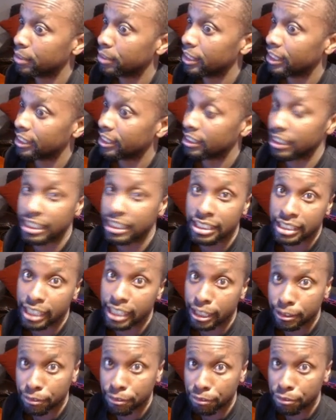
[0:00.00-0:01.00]
He
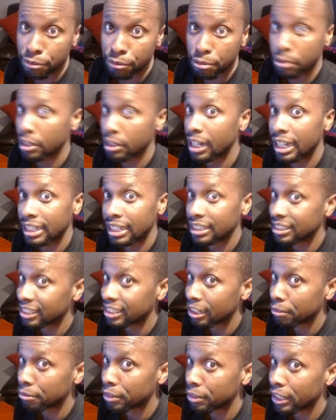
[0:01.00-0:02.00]
snaps for 4, I can snap
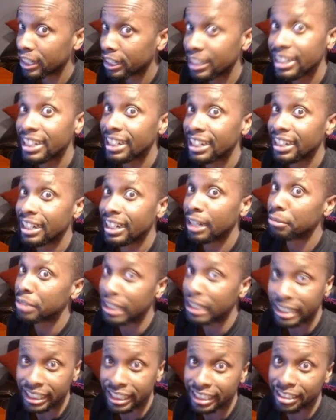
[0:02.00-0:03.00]
for 8, and then I'm
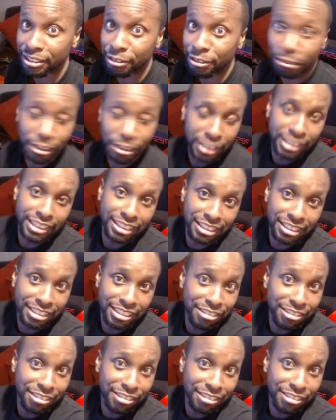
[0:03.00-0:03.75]
taking him because